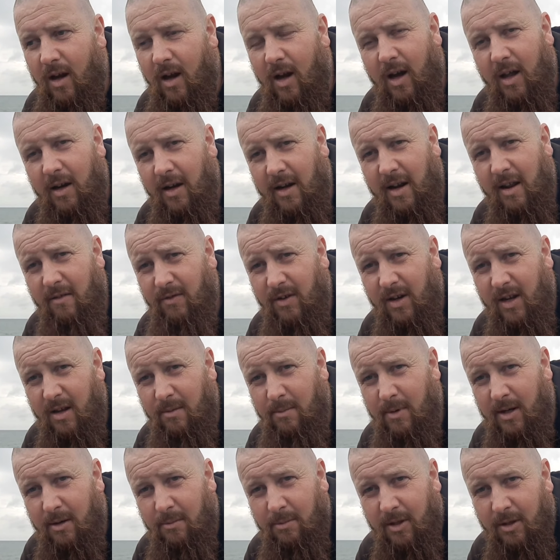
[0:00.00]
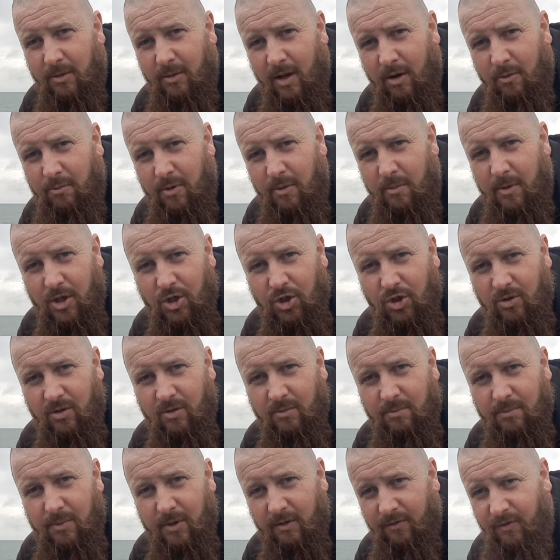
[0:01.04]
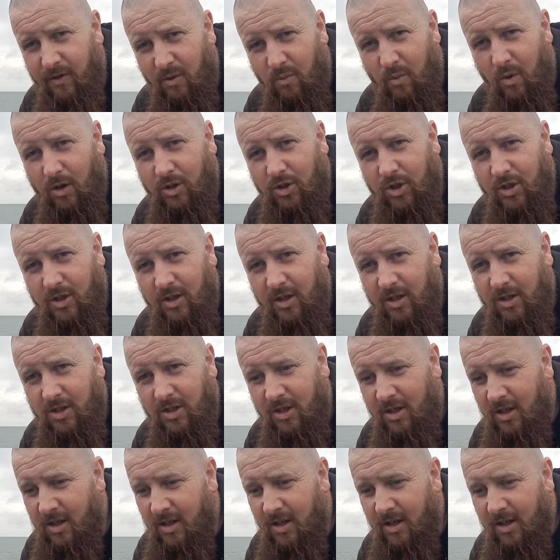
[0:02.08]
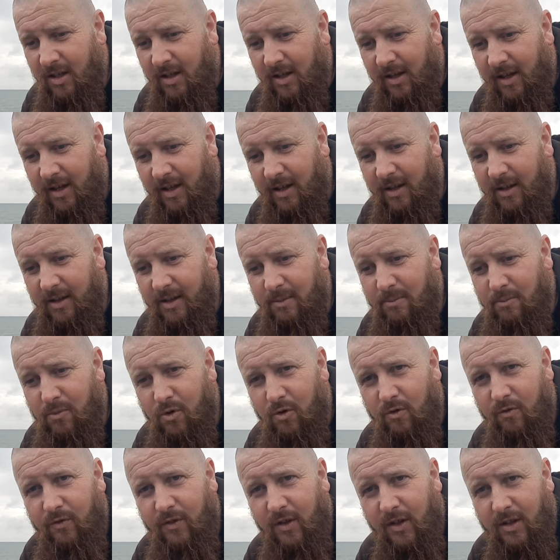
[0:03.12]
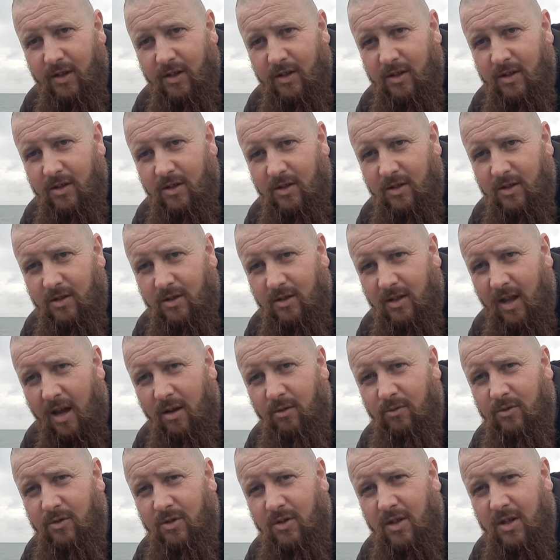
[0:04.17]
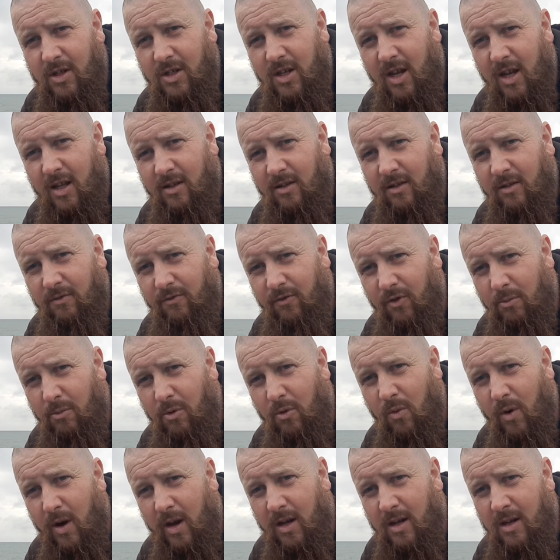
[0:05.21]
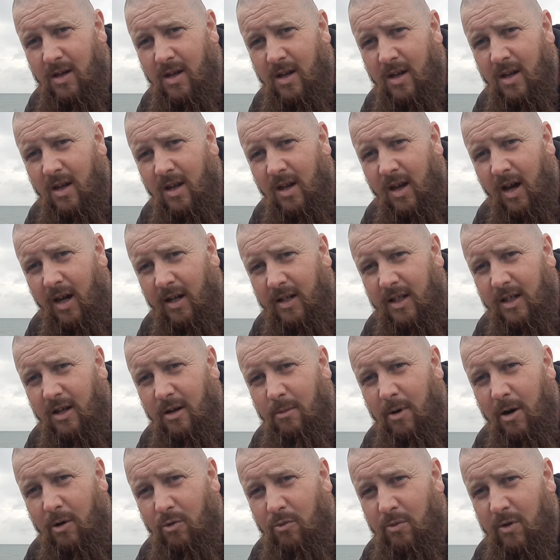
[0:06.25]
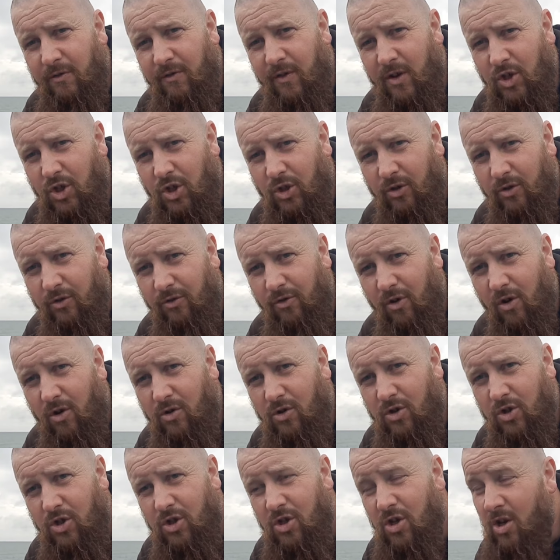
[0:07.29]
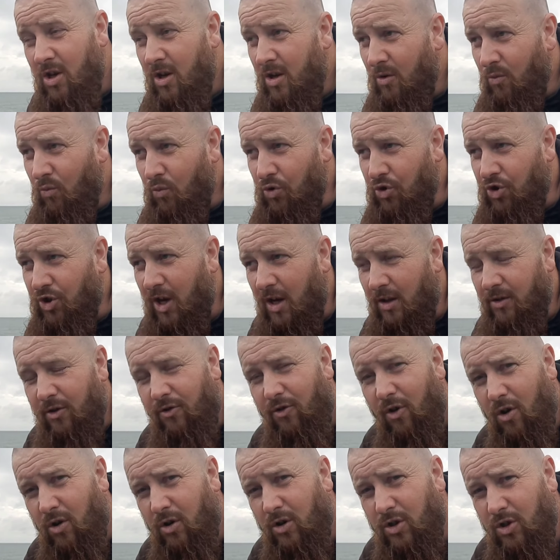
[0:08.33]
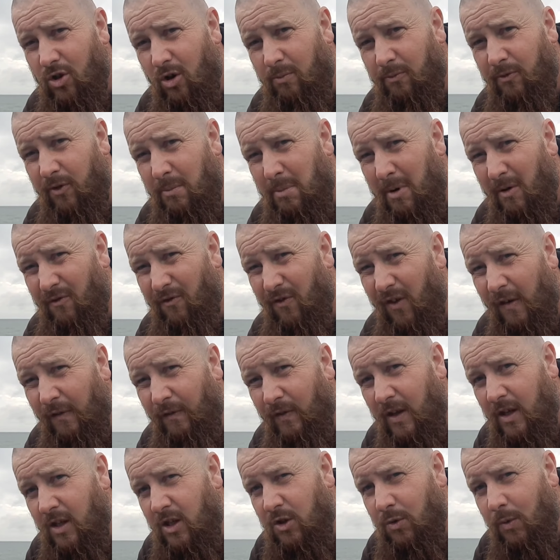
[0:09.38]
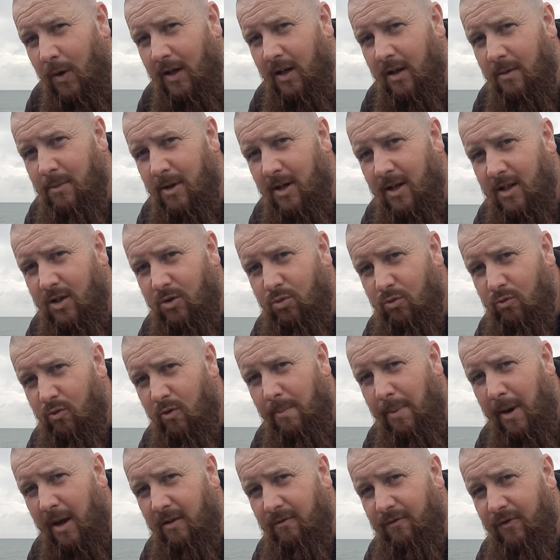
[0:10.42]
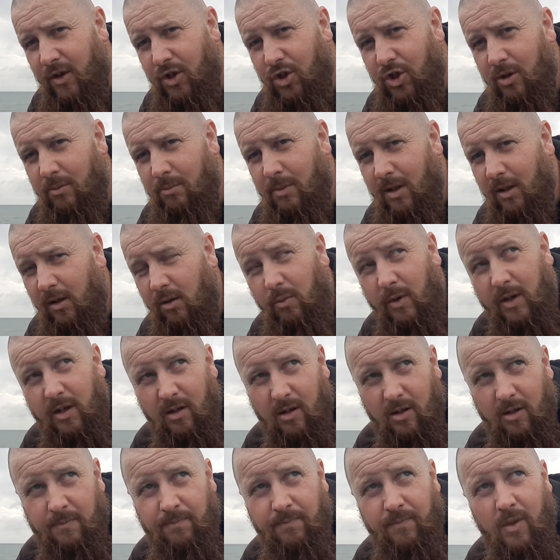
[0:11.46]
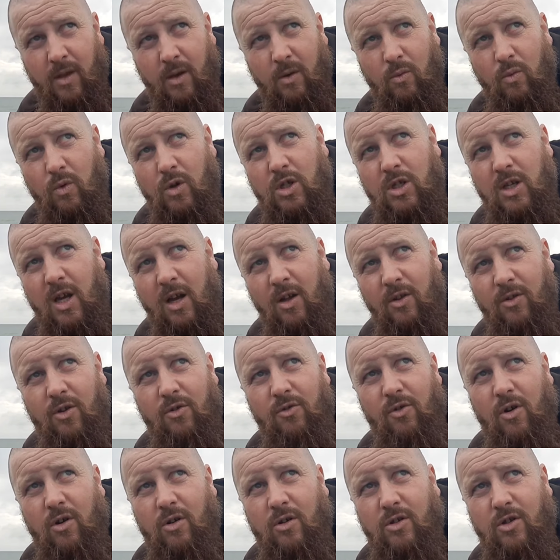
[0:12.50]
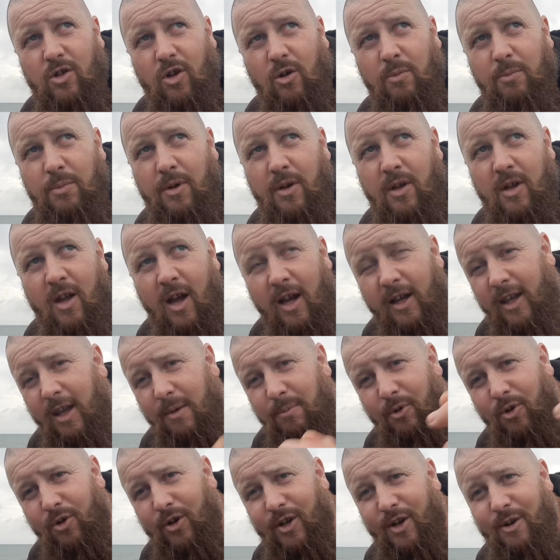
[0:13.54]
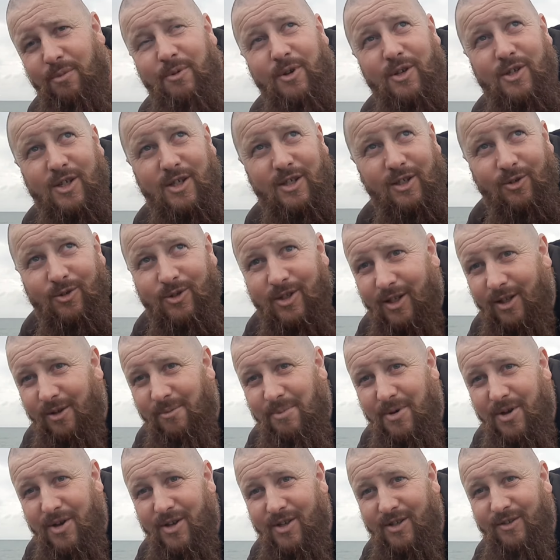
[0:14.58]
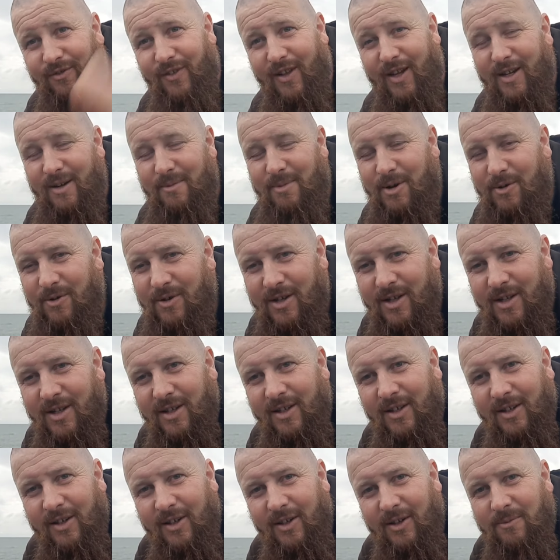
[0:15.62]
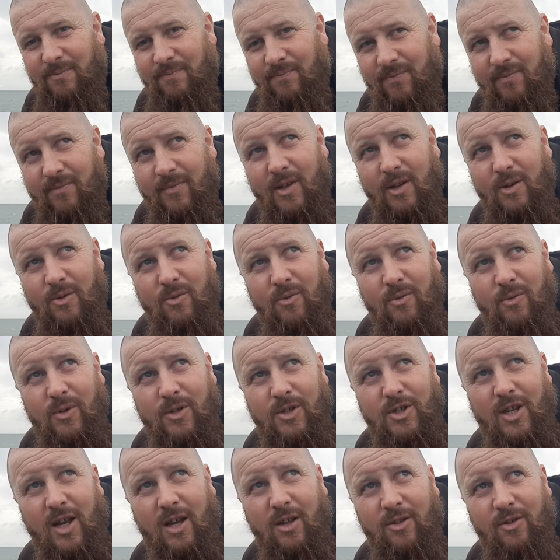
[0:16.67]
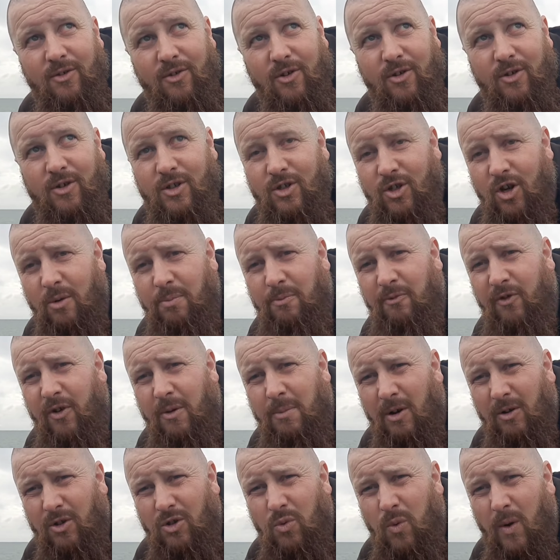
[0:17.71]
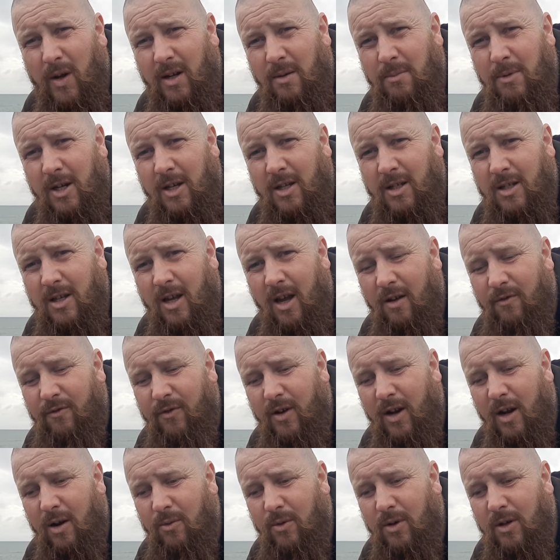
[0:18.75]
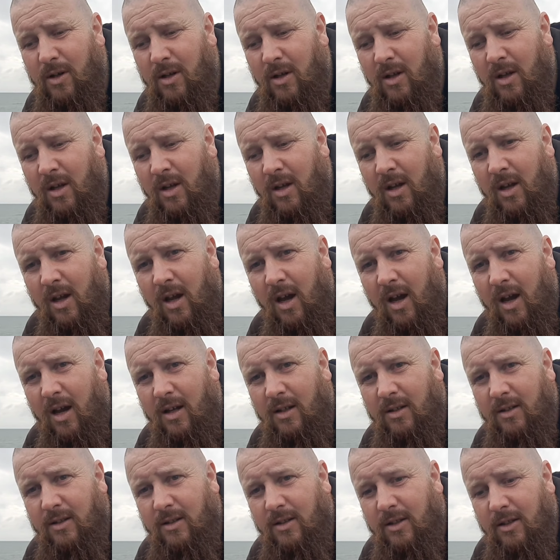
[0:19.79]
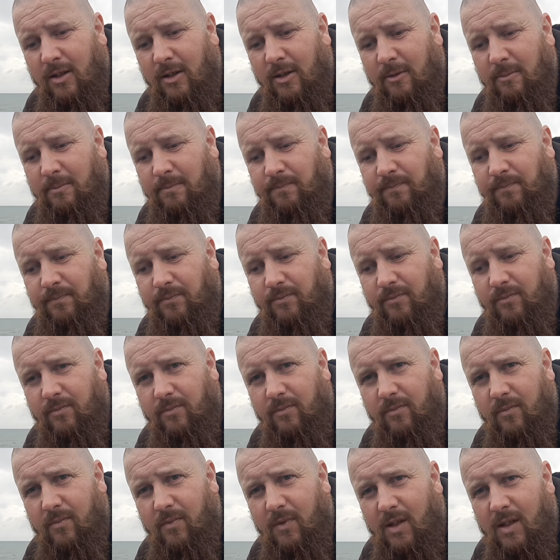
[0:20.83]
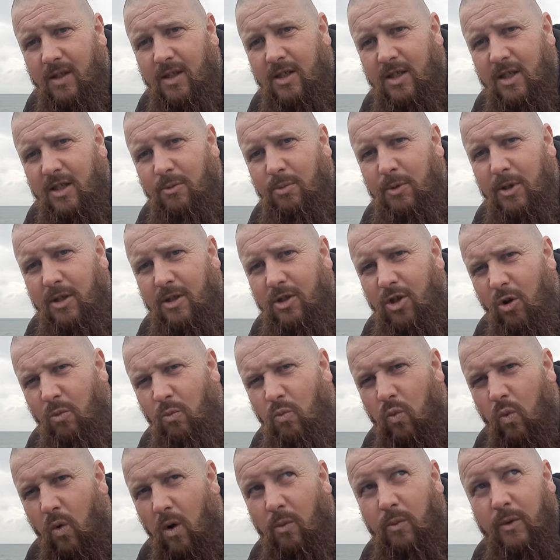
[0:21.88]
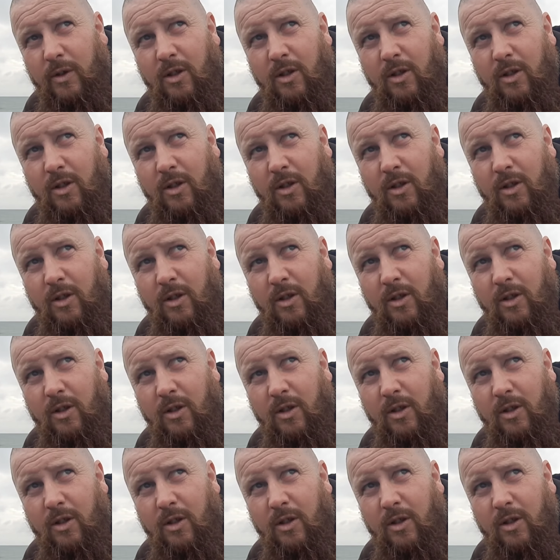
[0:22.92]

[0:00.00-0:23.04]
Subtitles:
I never name anybody without permission, but if you're watching this, he moved down this end from away and he came out with me fishing on the rocks. We sat on the rock top for about 15-20 minutes. We were bait fishing, middle of winter. We sat on the rock top. I keep looking up because there's loads of little birds flying about. We sat on the rock top for about 20 minutes, half an hour, and he said to me, Tom, what are we